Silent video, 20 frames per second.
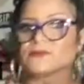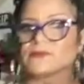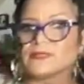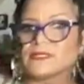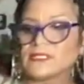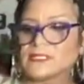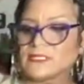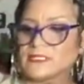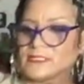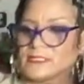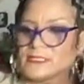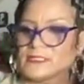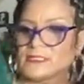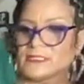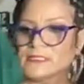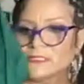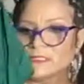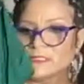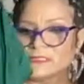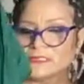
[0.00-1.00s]
green
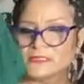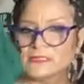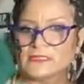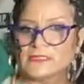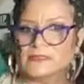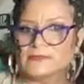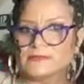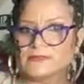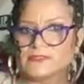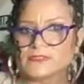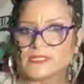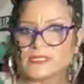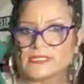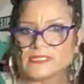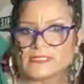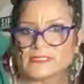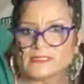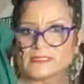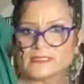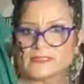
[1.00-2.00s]
slip
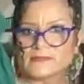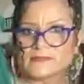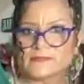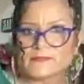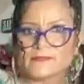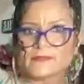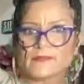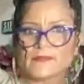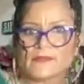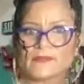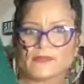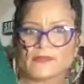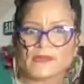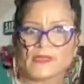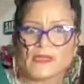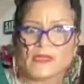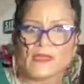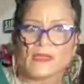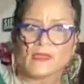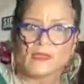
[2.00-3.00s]
dress.
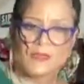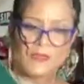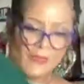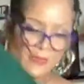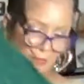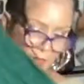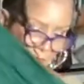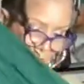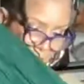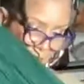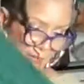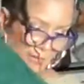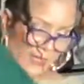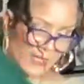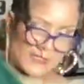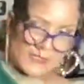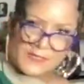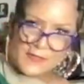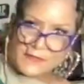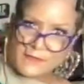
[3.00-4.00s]
Okay. It
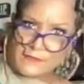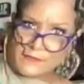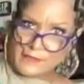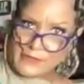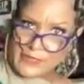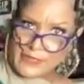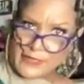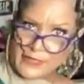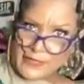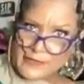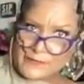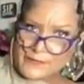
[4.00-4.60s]
has a flip.